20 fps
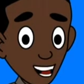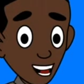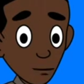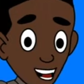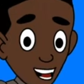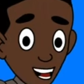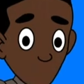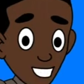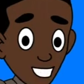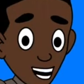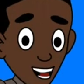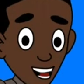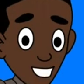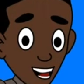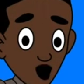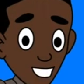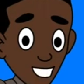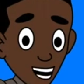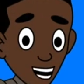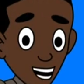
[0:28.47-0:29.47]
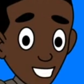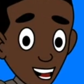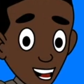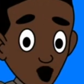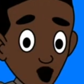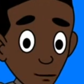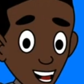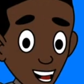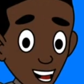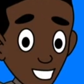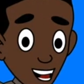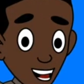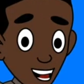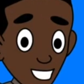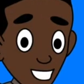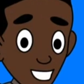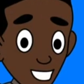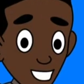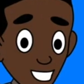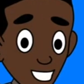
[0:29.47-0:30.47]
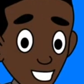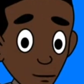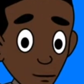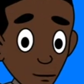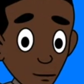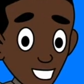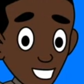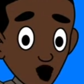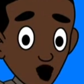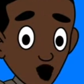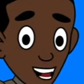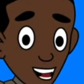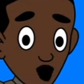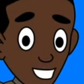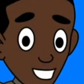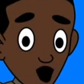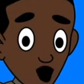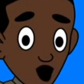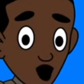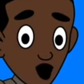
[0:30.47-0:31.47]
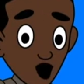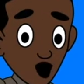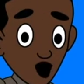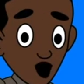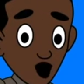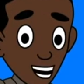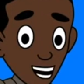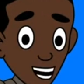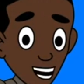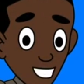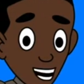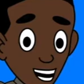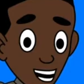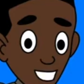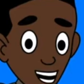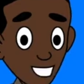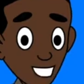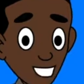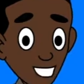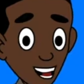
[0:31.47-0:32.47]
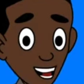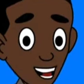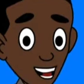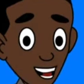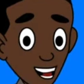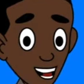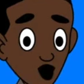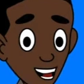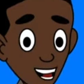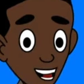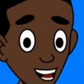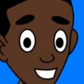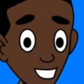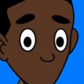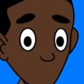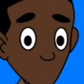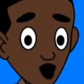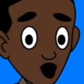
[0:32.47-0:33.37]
Do you know what a population and housing census is? A